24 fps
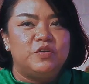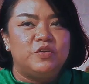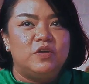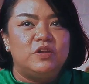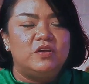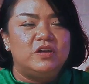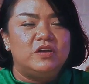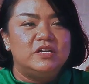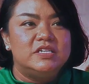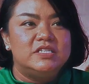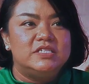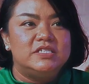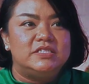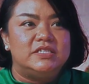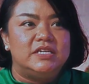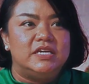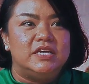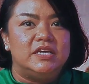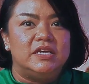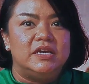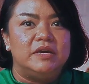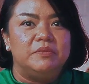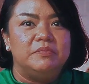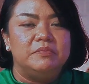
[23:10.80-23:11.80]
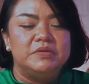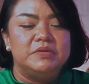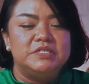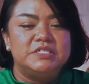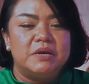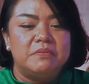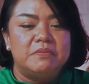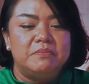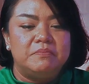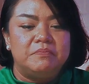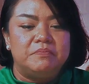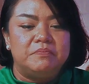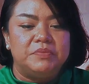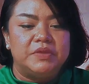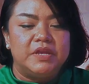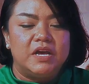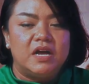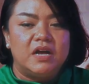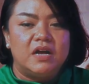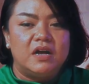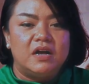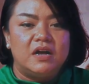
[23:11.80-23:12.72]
With all honesty, macam